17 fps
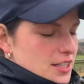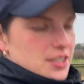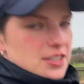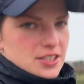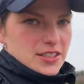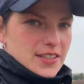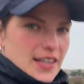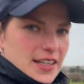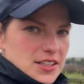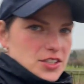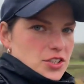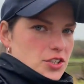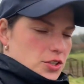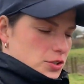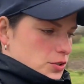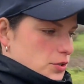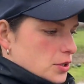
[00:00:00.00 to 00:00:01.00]
Just had
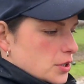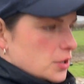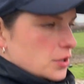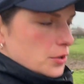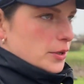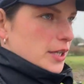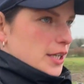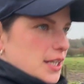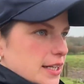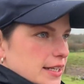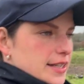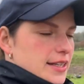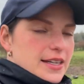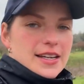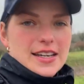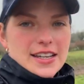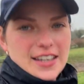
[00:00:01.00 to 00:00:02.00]
to quickly
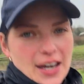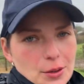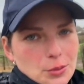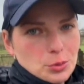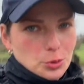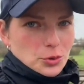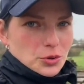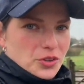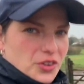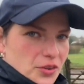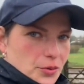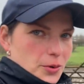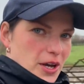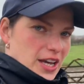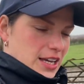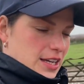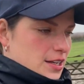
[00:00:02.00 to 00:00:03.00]
get all the horses
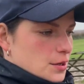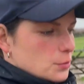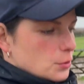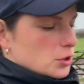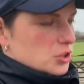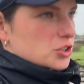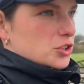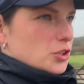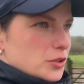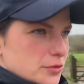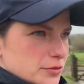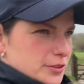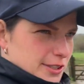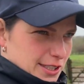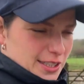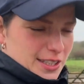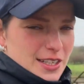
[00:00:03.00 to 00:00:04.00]
away, washed off
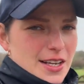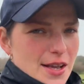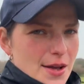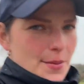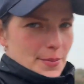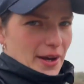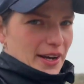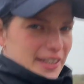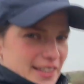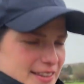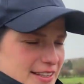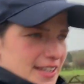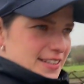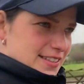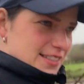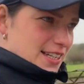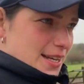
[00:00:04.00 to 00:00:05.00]
and back in
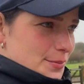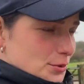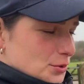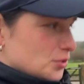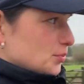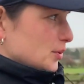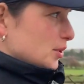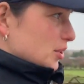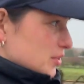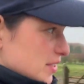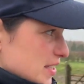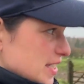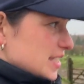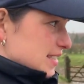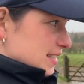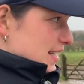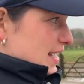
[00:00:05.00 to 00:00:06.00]
their stables because this
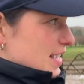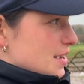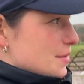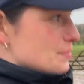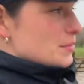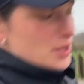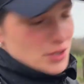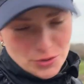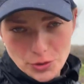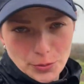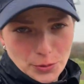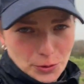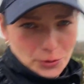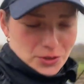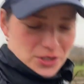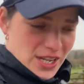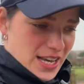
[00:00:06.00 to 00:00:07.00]
is a miserable
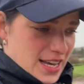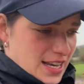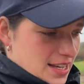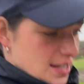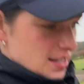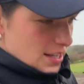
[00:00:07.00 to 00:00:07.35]
day.